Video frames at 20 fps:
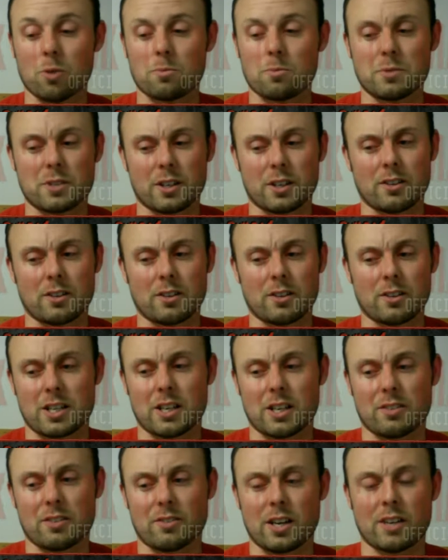Ziggler's
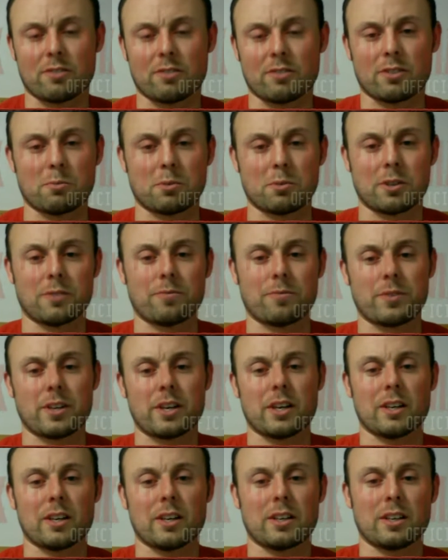kind of out of it, but
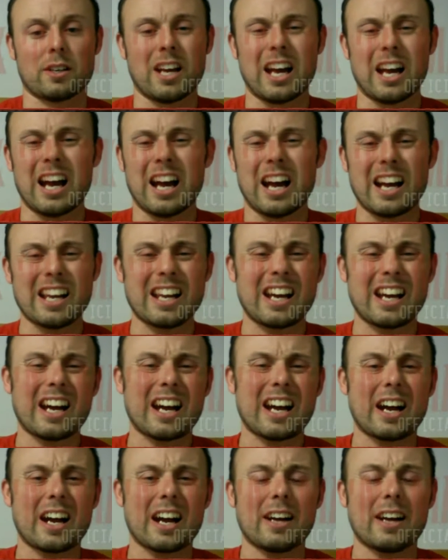yeah.
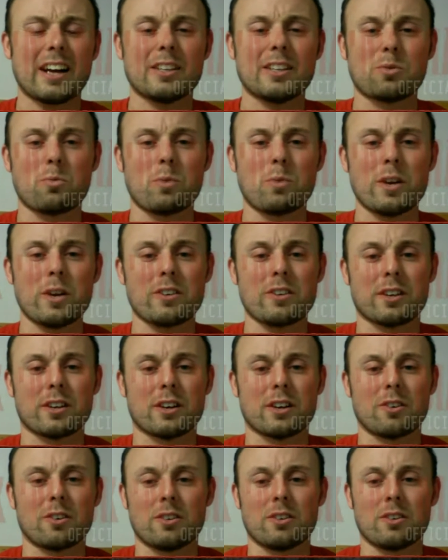It's weird
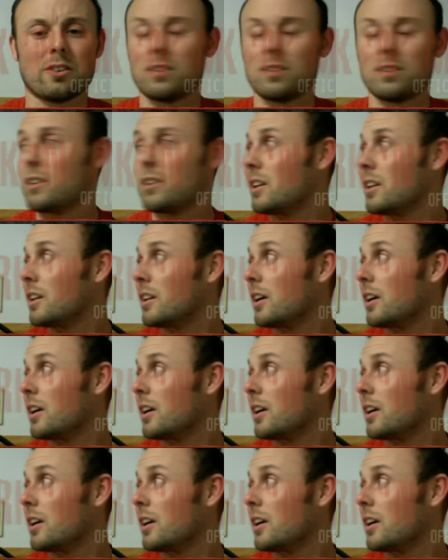though. You